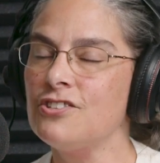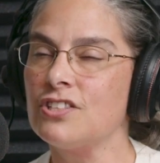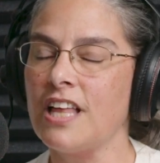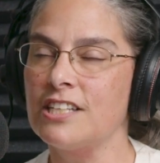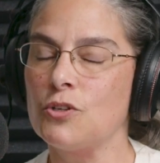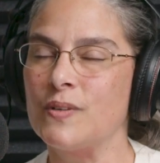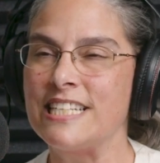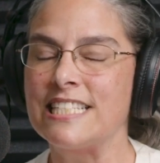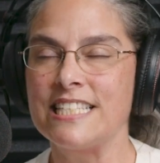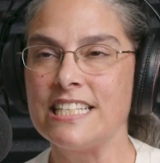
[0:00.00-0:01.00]
July
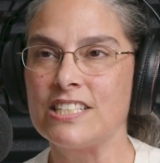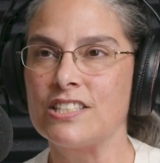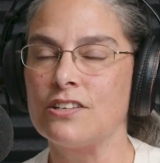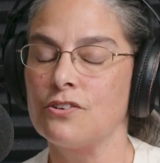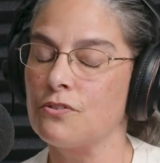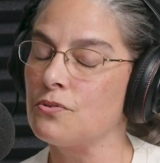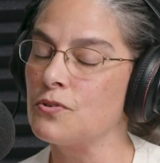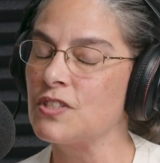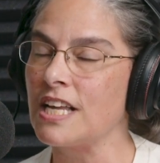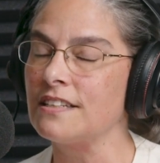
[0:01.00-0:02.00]
26th through
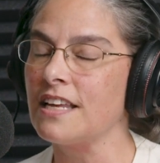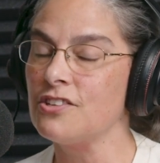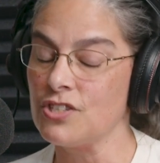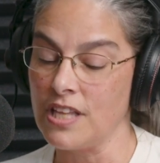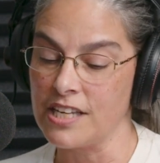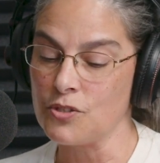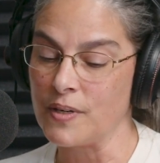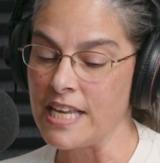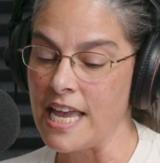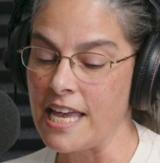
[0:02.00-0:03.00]
Sunday, July
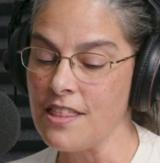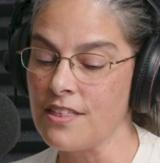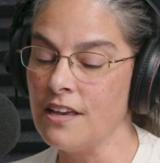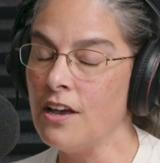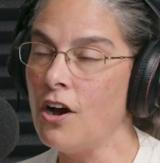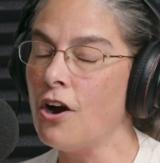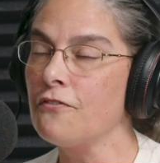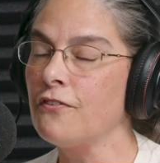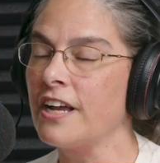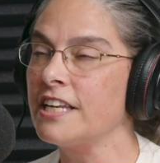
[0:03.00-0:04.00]
28th. Our
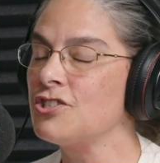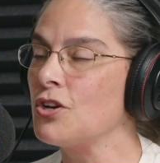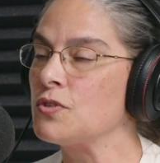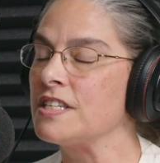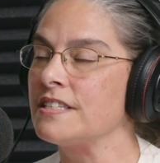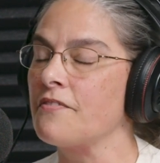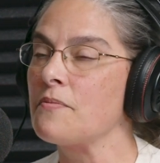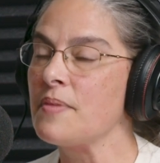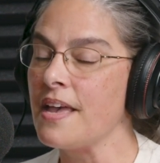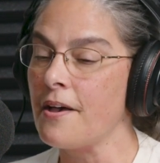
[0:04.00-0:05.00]
Friday shows at
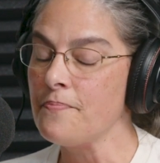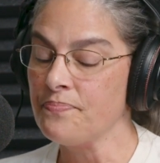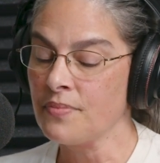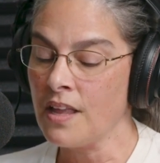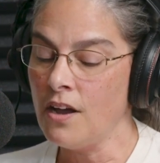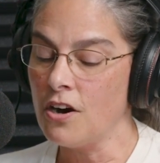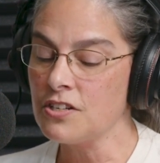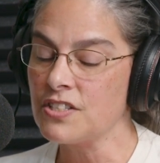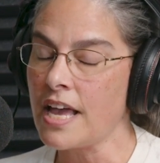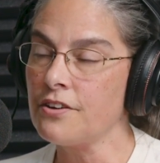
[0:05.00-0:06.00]
7 p.m. Our
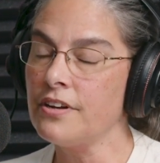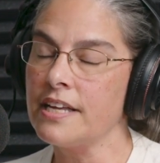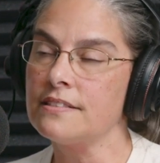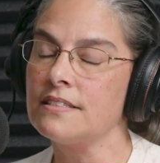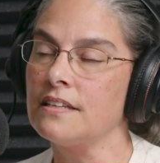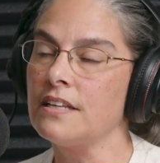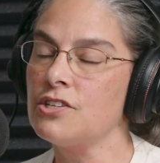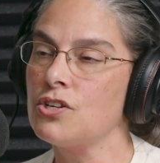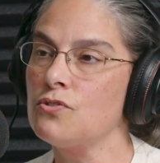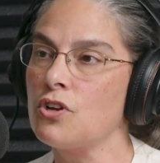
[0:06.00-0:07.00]
Saturday and Sunday
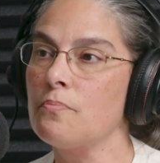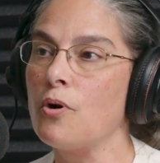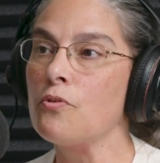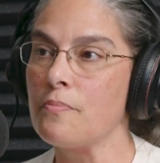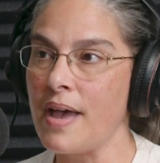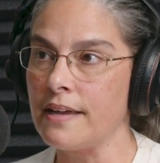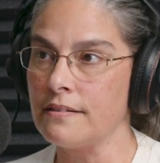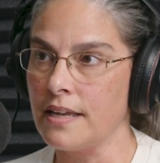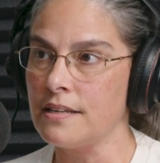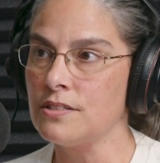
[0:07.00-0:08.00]
shows are both
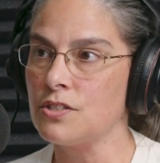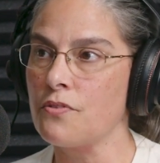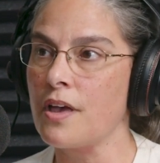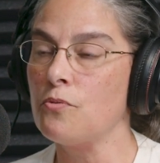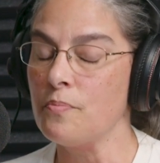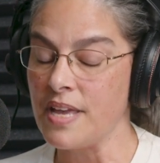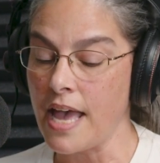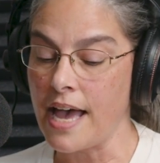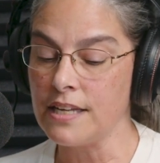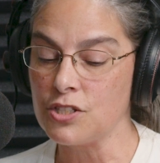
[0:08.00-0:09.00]
matinees, so they will
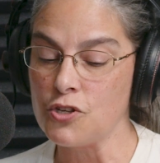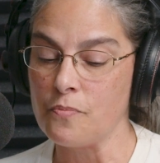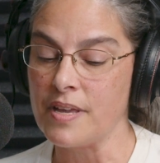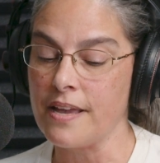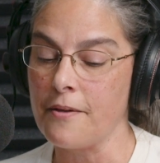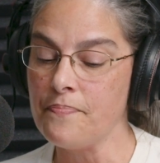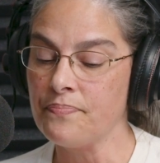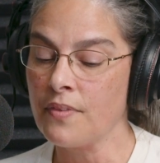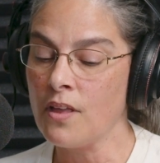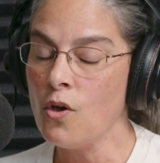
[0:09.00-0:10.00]
be at 2 p.m.
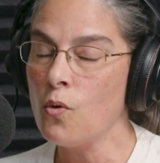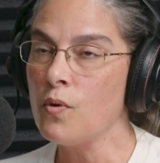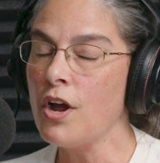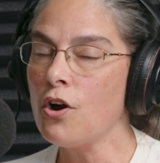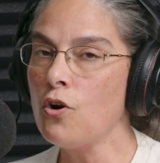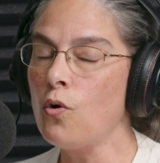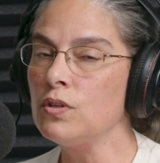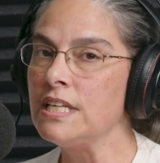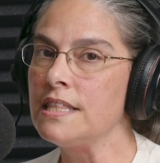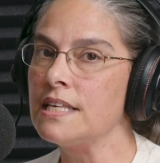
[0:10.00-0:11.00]
We are
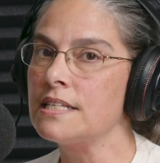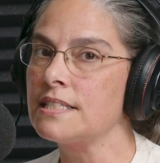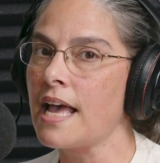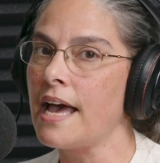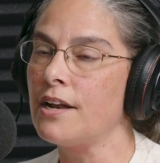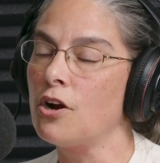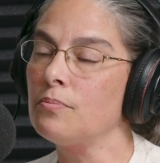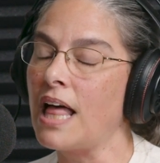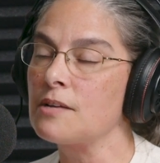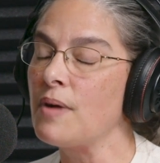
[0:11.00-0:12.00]
holding this at our
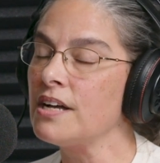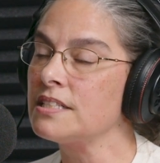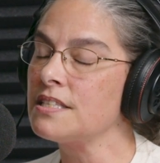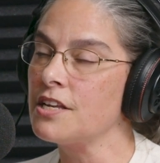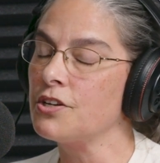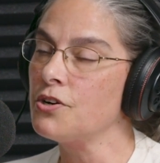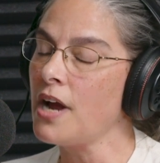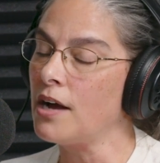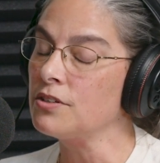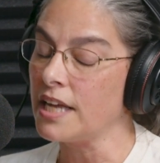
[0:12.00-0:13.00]
Black Box Theater
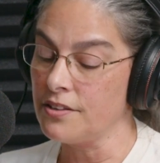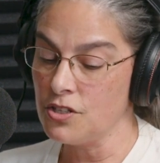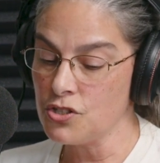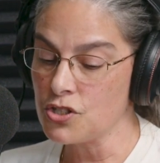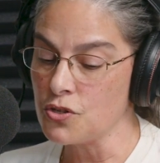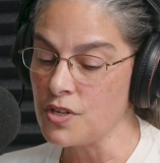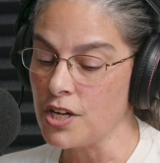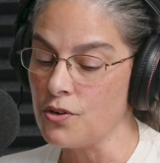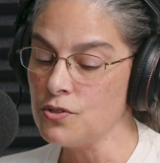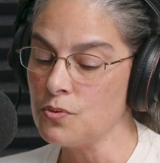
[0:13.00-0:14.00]
out at the
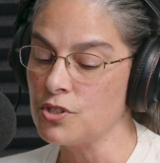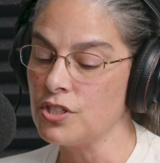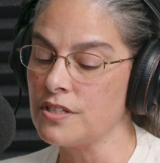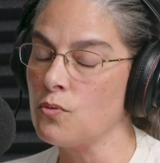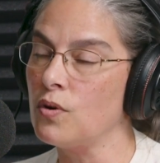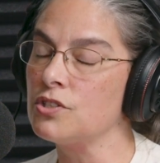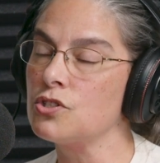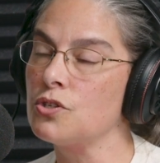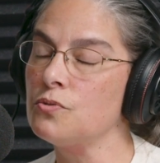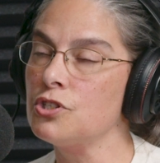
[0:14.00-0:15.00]
studios, which is at 1
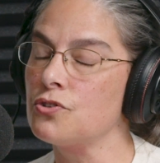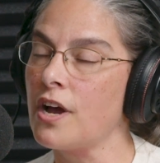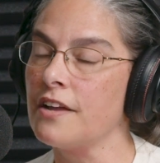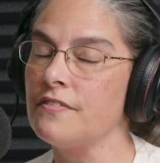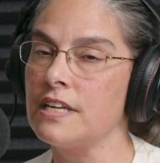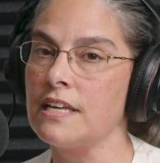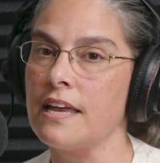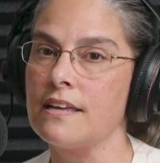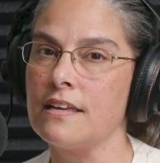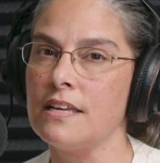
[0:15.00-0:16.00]
Stewart Drive in
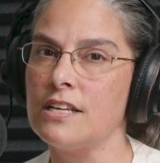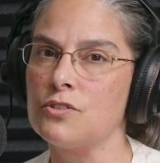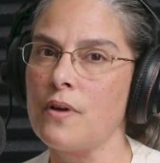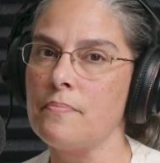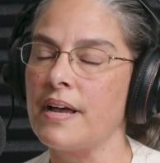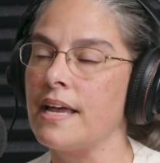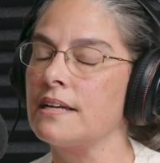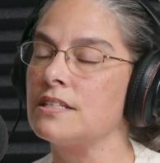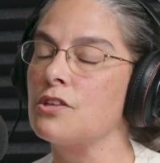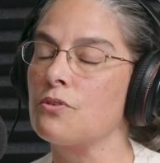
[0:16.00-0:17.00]
Kankakee. It's right by
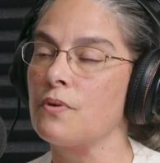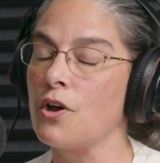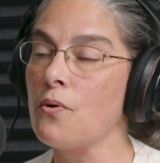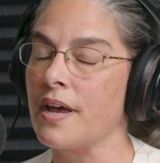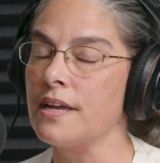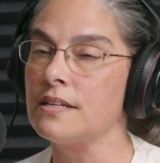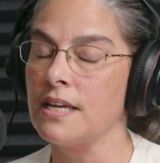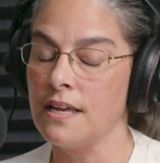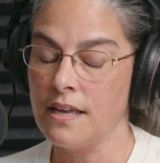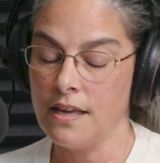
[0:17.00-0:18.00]
exit 308.
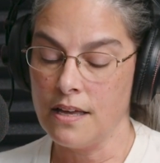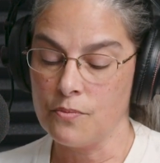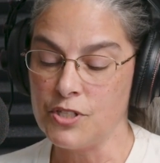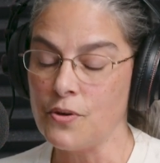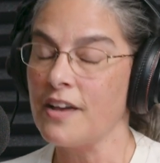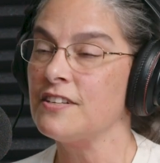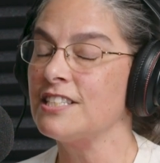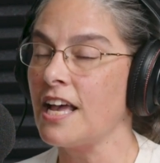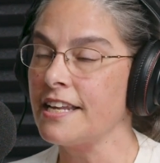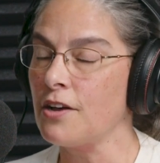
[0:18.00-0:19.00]
We do have a
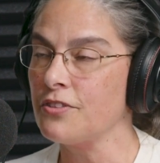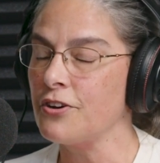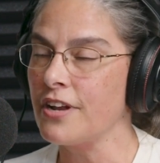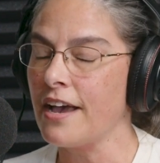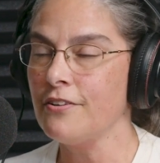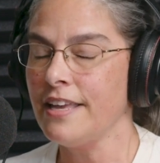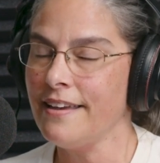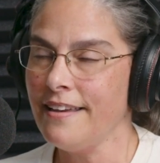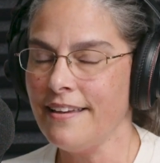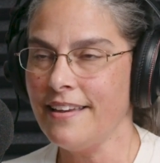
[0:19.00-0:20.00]
sign out there now. Yay!